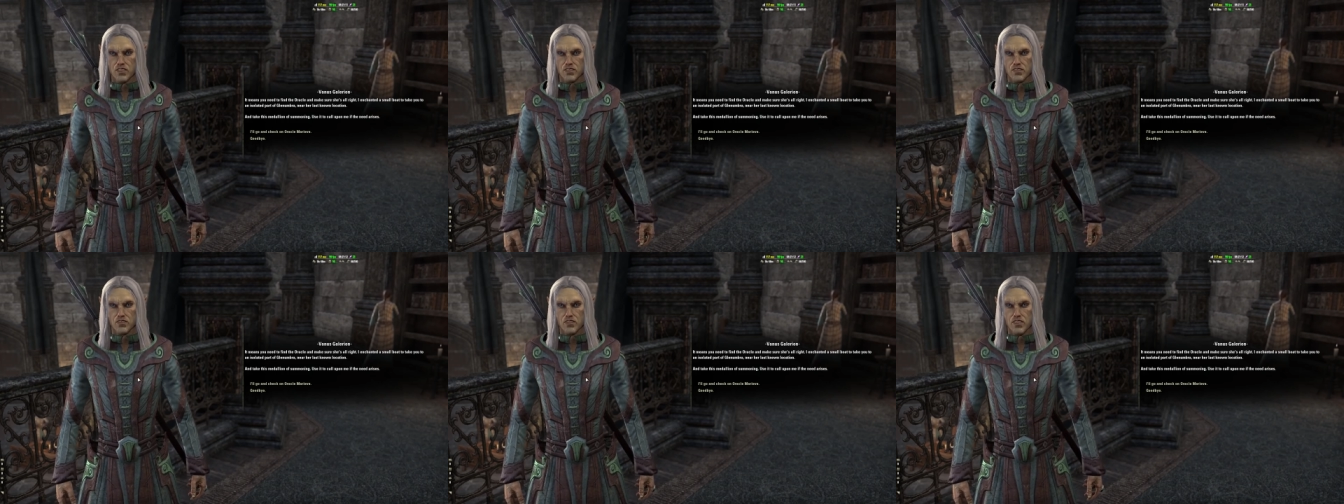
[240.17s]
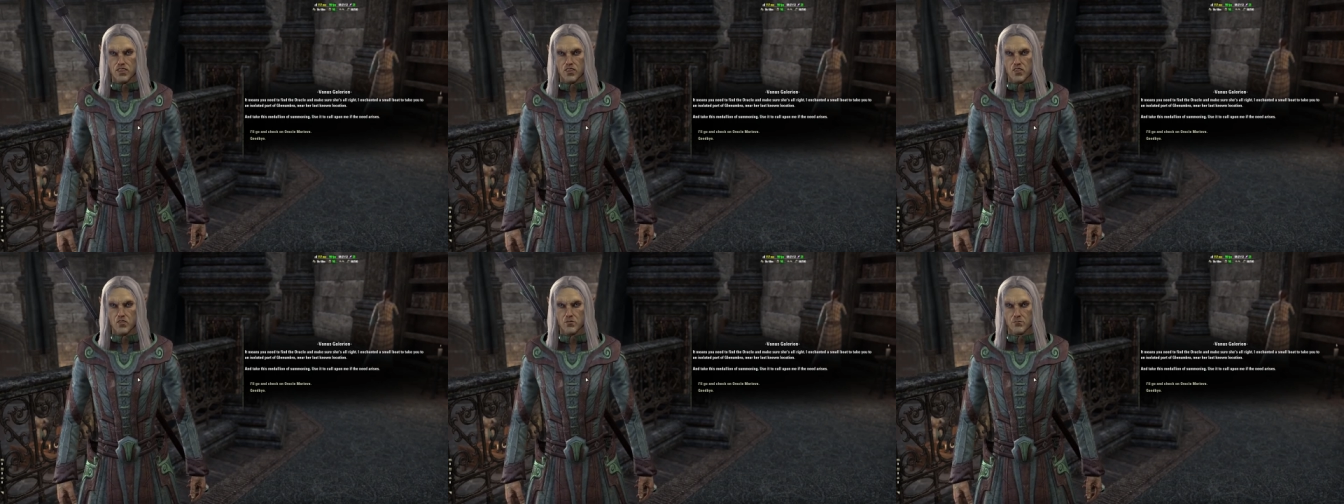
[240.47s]

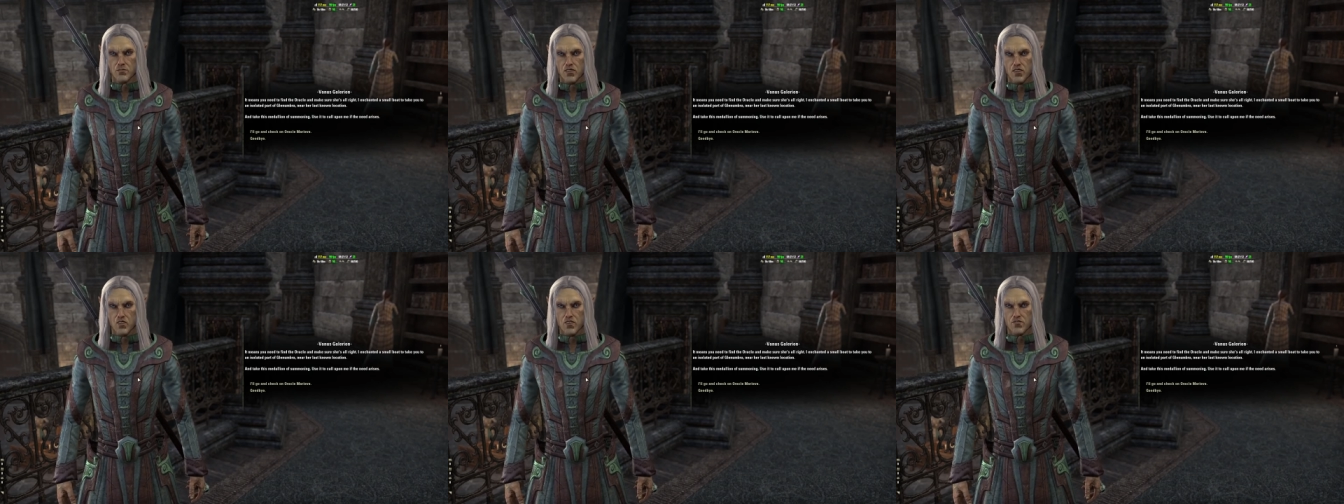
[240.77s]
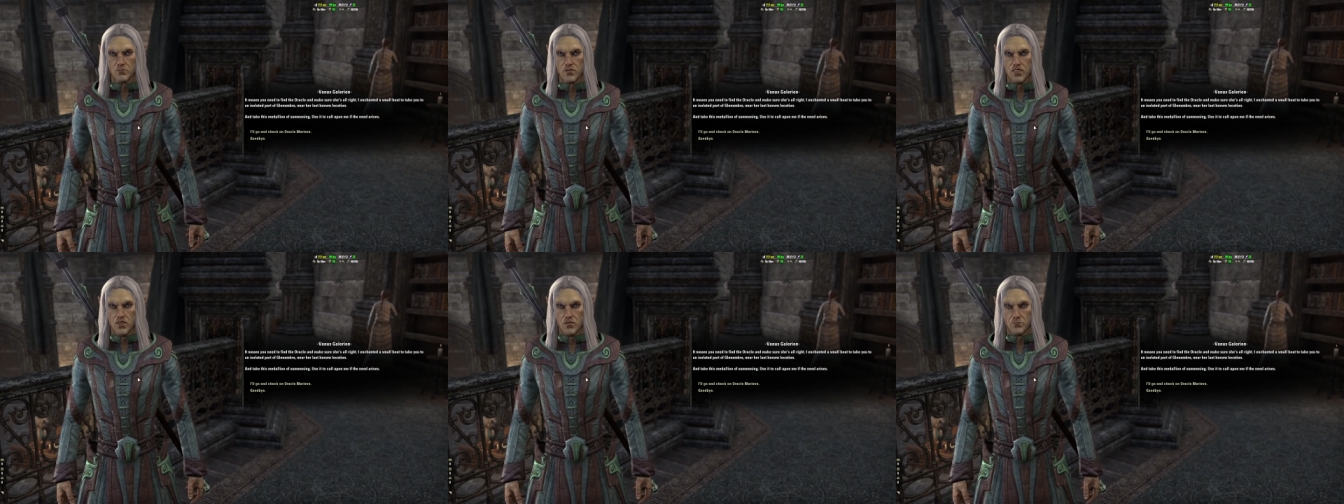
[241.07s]
isolated
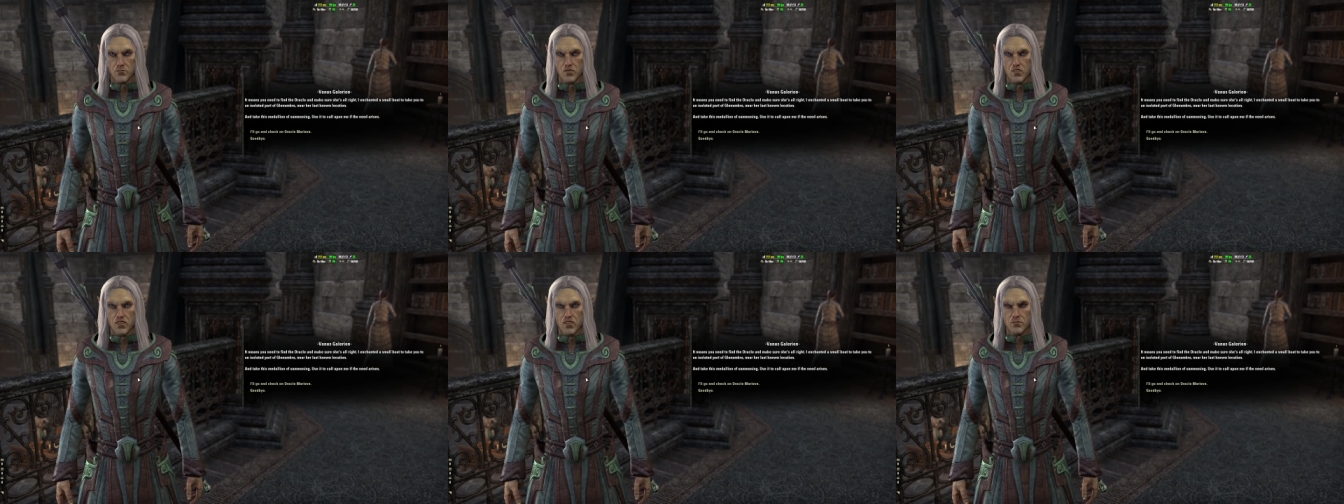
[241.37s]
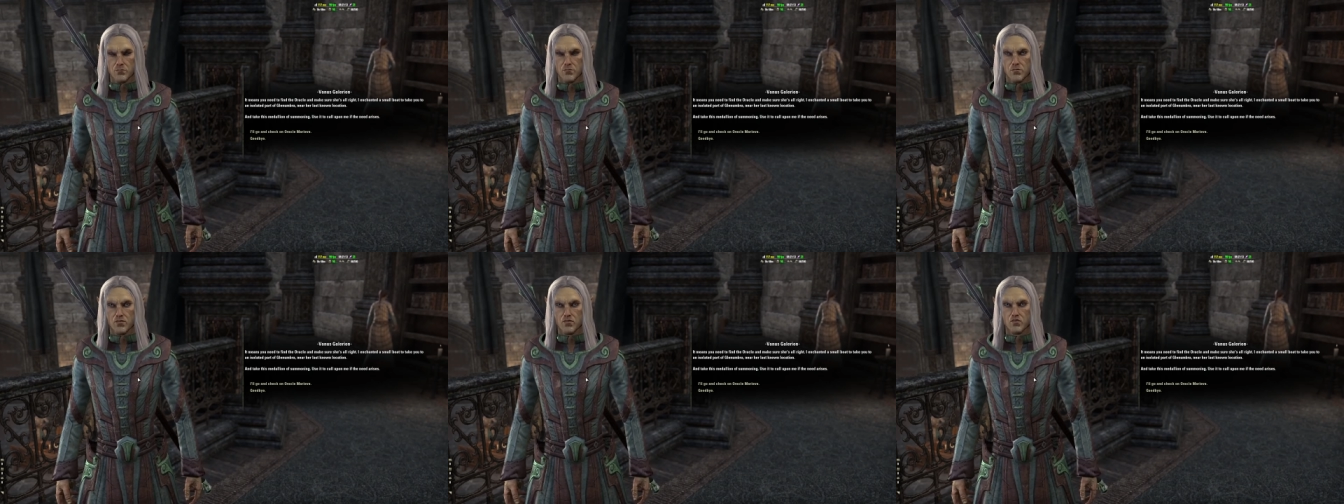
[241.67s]
part of
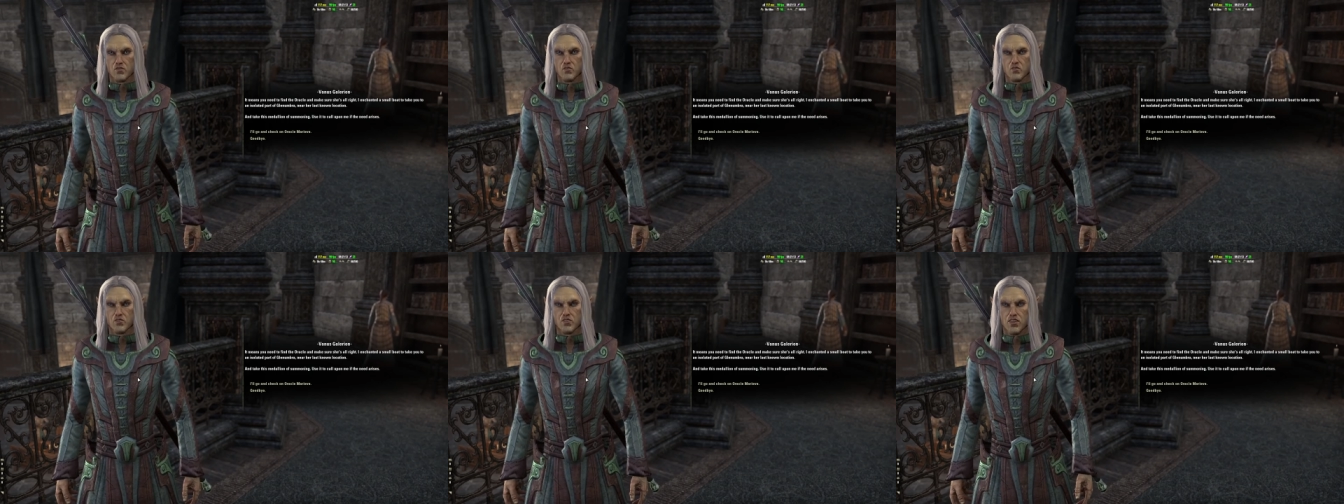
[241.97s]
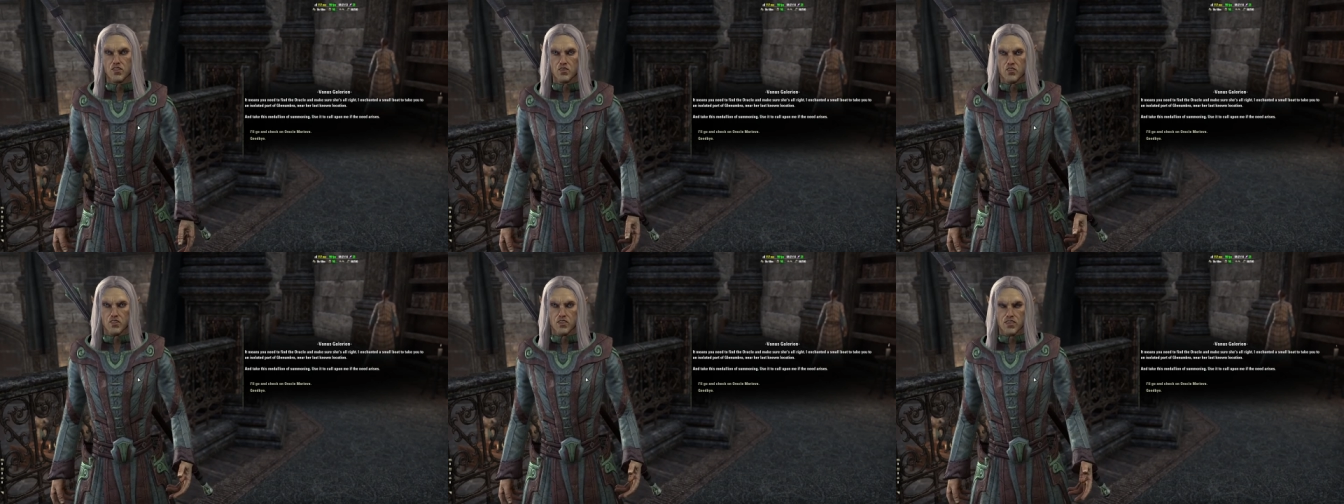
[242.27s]
Glenumbra,
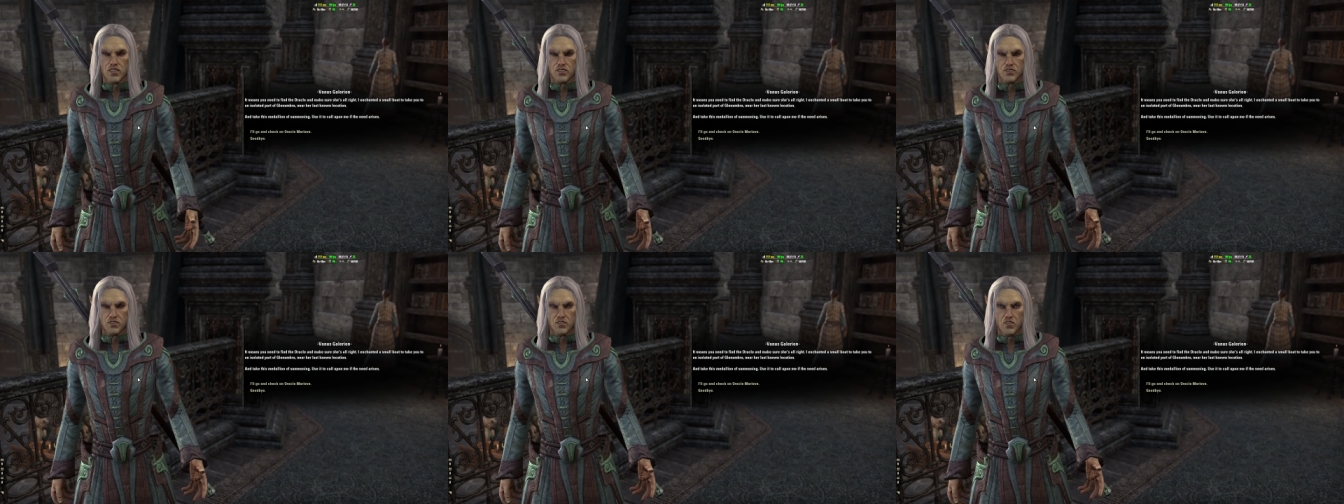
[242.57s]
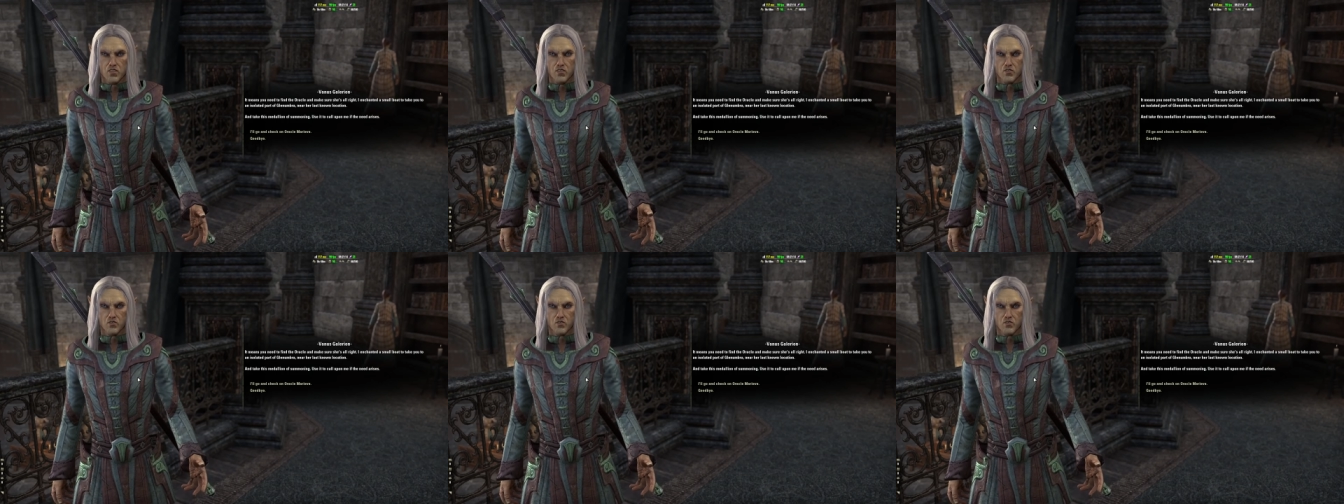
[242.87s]
near her last